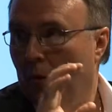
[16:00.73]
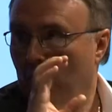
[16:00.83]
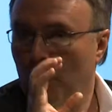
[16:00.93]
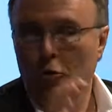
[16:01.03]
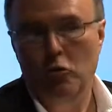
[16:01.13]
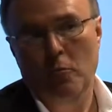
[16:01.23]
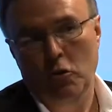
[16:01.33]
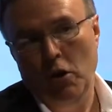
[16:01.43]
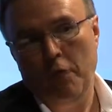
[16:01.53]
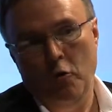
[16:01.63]
because we put so
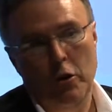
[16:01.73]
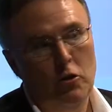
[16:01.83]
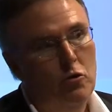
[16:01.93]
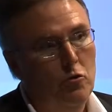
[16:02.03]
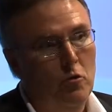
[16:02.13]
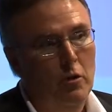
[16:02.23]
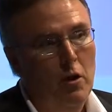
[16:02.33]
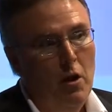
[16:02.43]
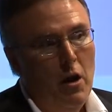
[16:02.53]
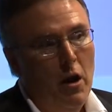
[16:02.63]
much effort into it.
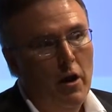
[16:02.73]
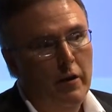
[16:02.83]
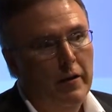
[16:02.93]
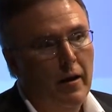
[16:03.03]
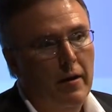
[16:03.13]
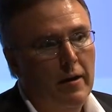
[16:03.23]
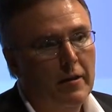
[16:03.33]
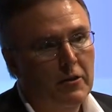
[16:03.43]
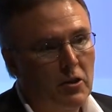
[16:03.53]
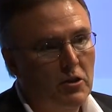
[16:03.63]
And
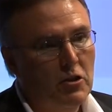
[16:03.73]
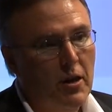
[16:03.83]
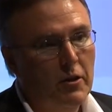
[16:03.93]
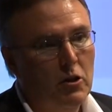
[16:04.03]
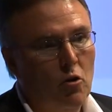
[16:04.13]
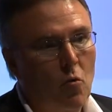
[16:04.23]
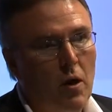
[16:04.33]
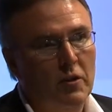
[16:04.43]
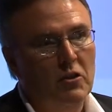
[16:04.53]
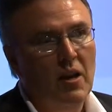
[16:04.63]
as I said, you know,
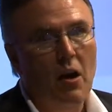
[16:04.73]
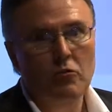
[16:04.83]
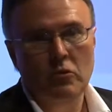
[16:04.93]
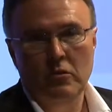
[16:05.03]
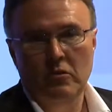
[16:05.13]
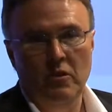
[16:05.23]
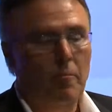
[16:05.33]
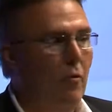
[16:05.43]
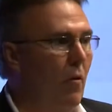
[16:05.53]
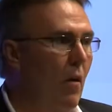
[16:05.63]
while it sounds
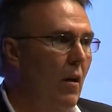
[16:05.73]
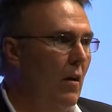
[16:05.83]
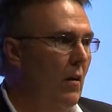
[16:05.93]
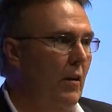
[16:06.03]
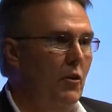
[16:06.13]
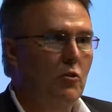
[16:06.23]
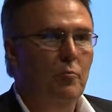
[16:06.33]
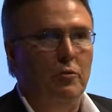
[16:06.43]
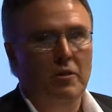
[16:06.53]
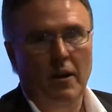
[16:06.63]
simple, like just
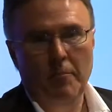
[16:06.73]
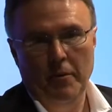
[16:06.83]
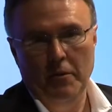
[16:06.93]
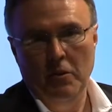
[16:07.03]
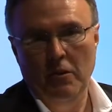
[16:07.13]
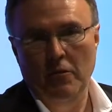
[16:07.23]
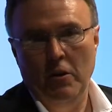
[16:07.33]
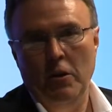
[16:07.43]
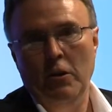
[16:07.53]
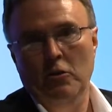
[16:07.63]
put Skype on the
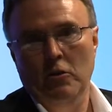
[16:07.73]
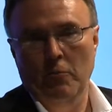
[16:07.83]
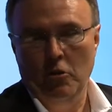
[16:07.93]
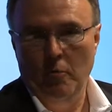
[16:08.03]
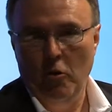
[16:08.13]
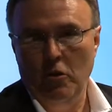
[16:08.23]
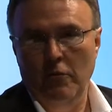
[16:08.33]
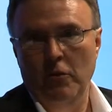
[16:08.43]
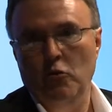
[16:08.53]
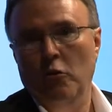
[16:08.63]
TV and some of the smart
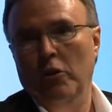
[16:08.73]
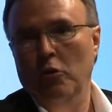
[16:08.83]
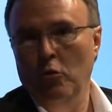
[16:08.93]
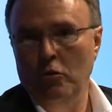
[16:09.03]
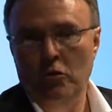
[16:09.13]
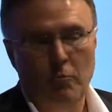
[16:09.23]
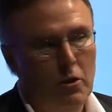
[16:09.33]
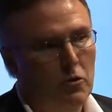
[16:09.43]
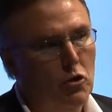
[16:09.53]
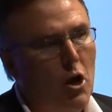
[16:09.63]
TVs already do it and some of
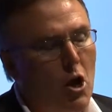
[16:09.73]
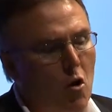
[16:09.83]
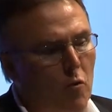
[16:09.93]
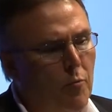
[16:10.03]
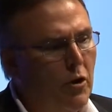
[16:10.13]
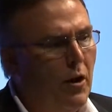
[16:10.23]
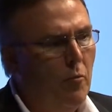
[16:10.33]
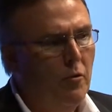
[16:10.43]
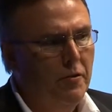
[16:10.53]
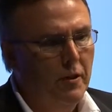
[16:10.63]
the others, we put a
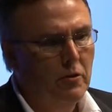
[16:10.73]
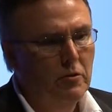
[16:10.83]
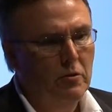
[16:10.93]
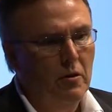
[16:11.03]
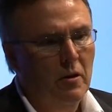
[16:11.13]
number of things